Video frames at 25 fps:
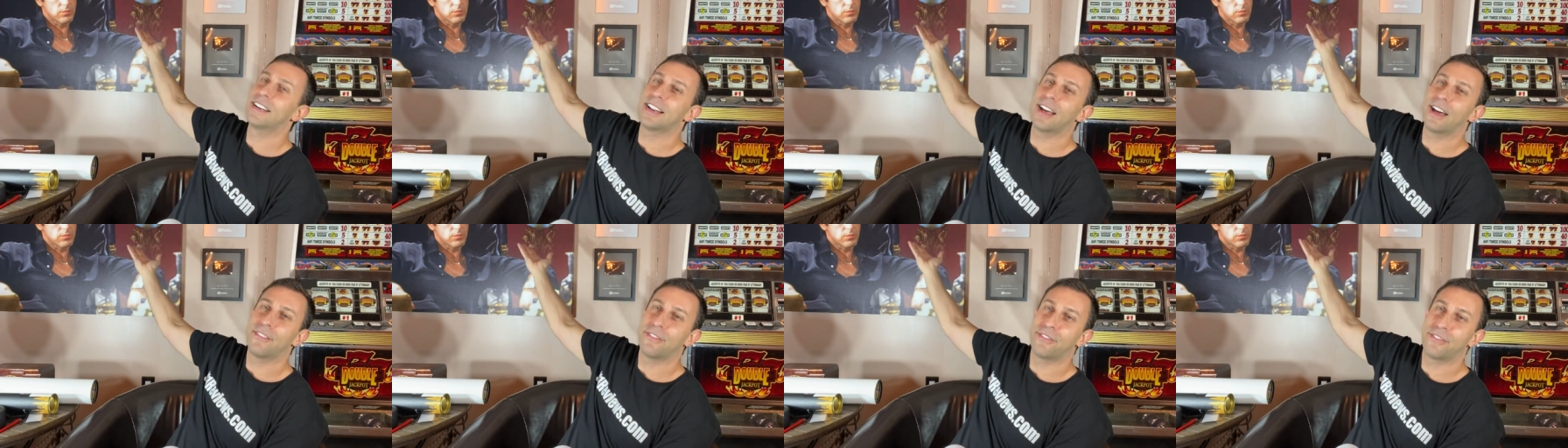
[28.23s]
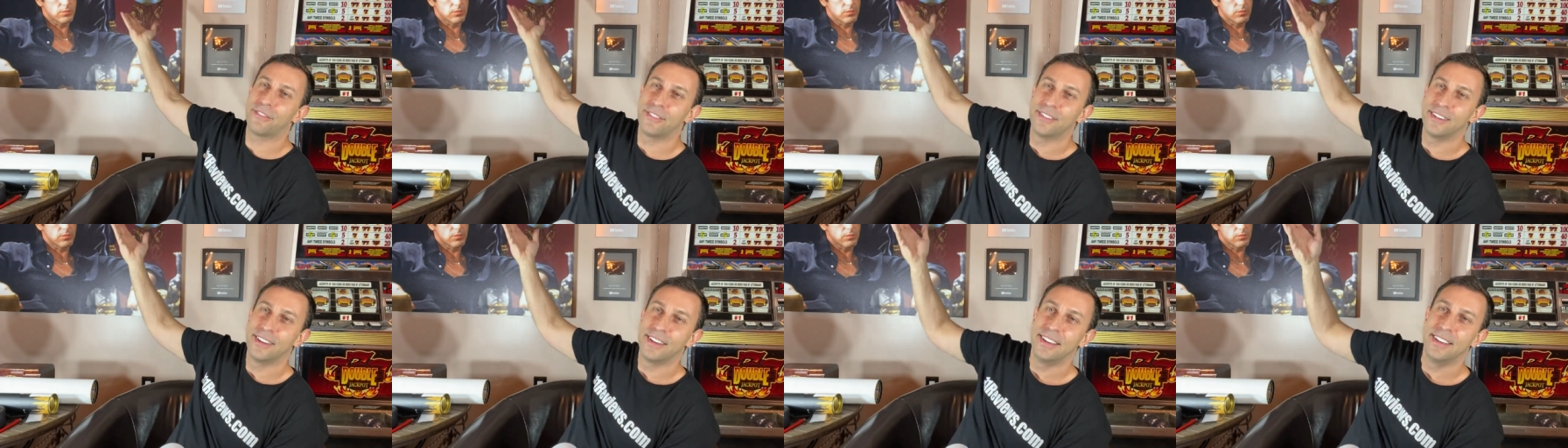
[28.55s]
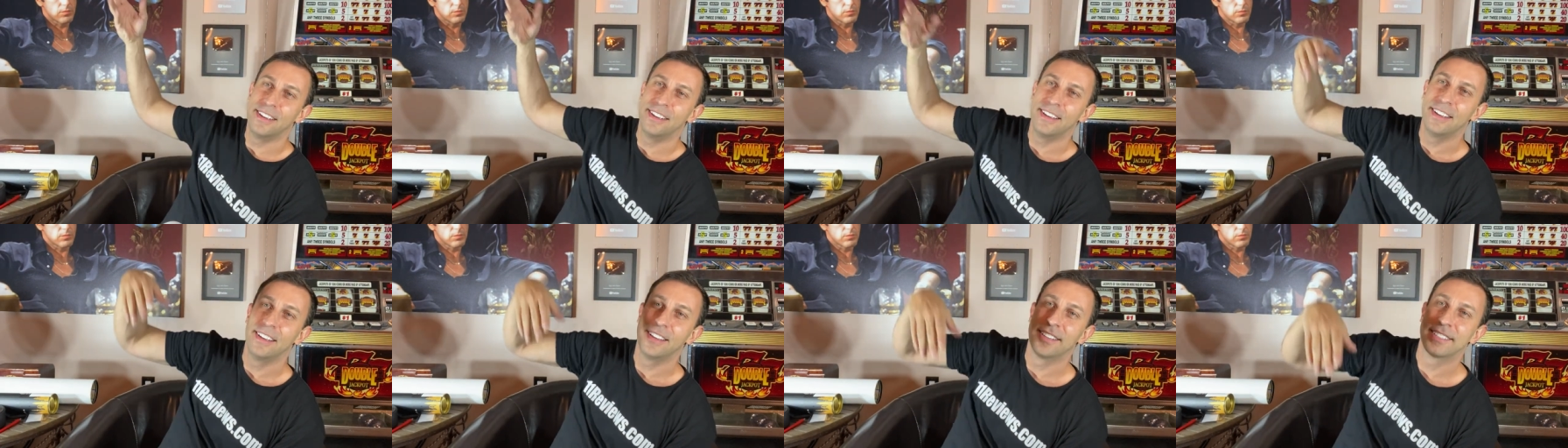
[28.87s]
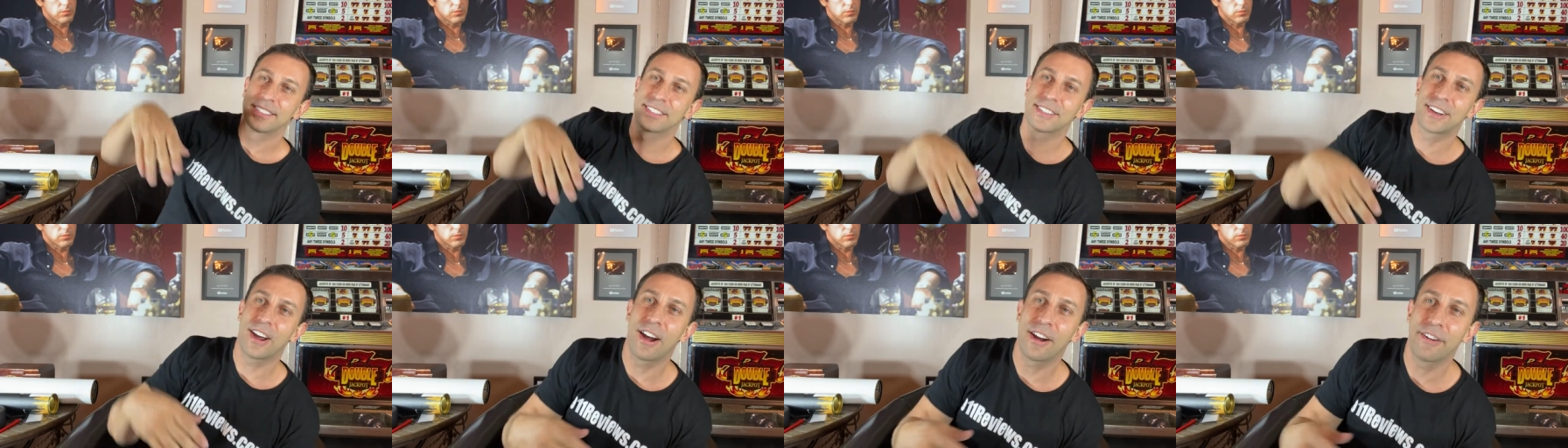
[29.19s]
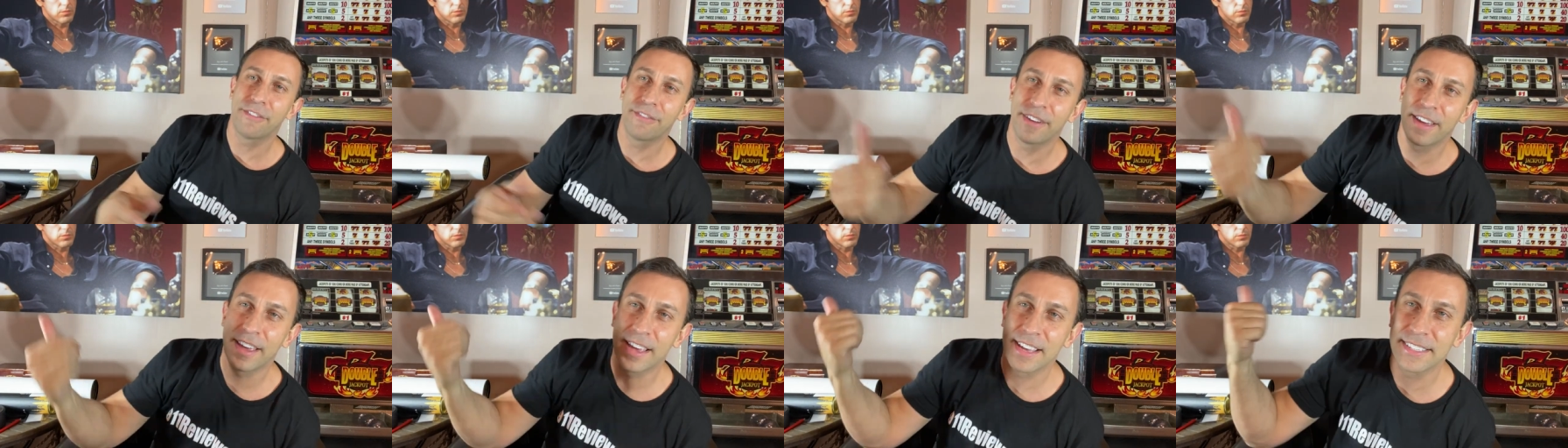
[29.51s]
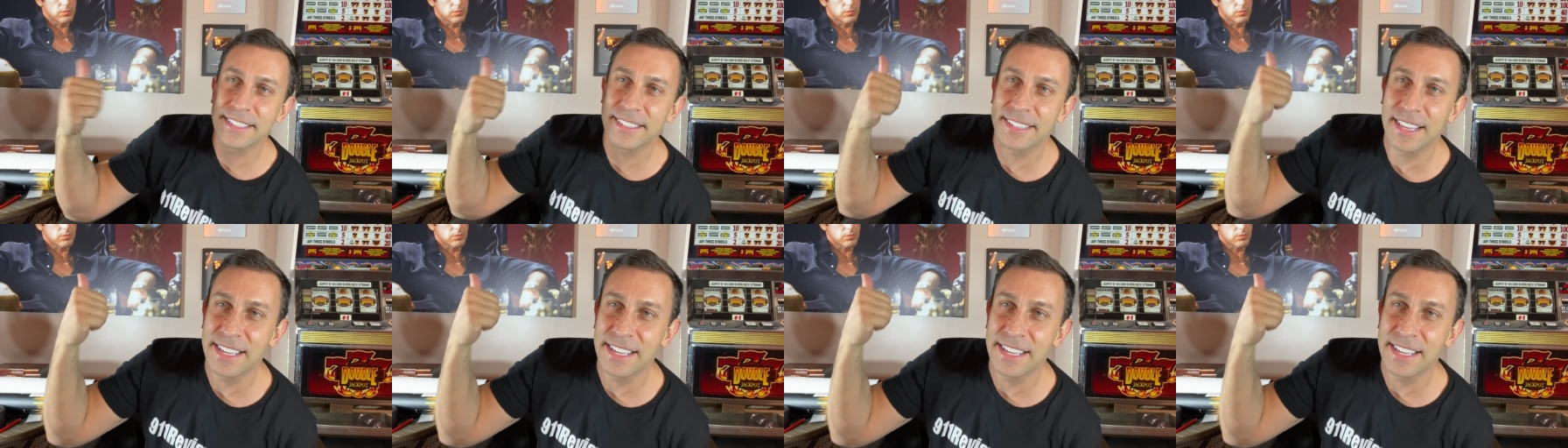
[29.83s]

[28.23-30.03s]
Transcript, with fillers: Enough Scarface,